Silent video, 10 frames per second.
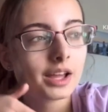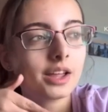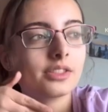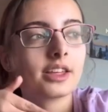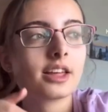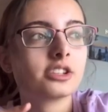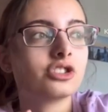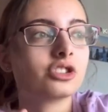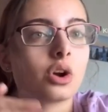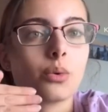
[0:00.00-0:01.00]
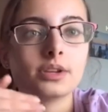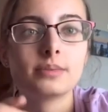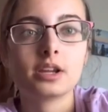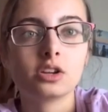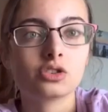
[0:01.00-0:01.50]
They like to just always be
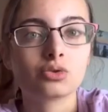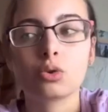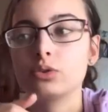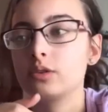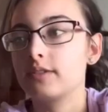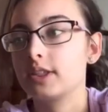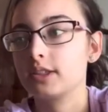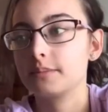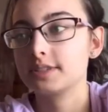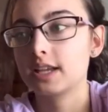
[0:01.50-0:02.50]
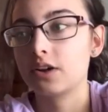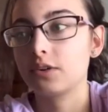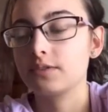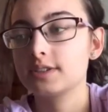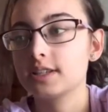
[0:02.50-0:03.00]
in control, do everything
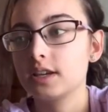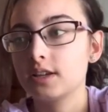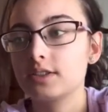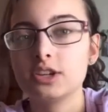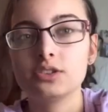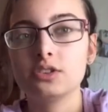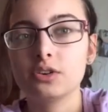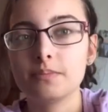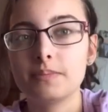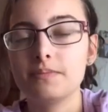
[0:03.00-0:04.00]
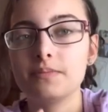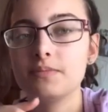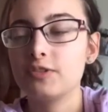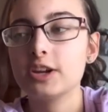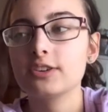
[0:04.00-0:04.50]
themselves. Their
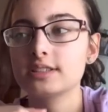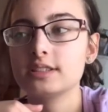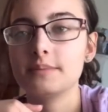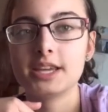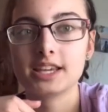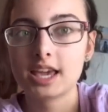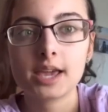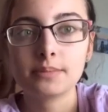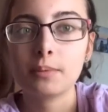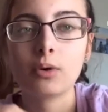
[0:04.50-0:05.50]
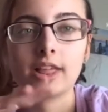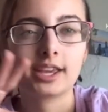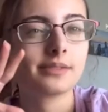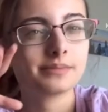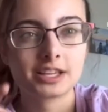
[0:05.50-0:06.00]
fear is to be incapable.
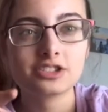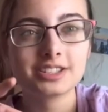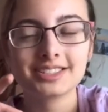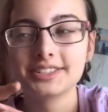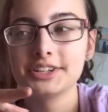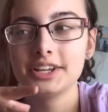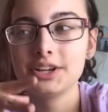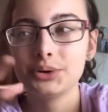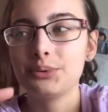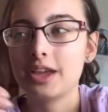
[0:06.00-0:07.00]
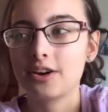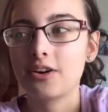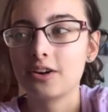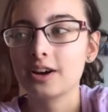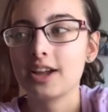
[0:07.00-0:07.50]
Like, that's just who they
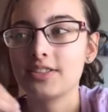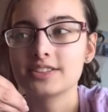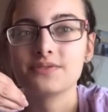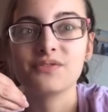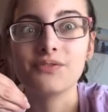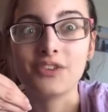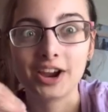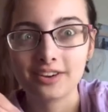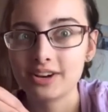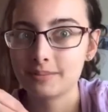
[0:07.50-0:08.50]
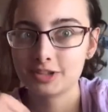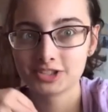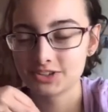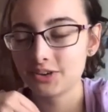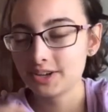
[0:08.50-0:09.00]
are, and that's very, very much
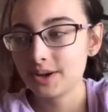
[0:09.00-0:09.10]
Natalia.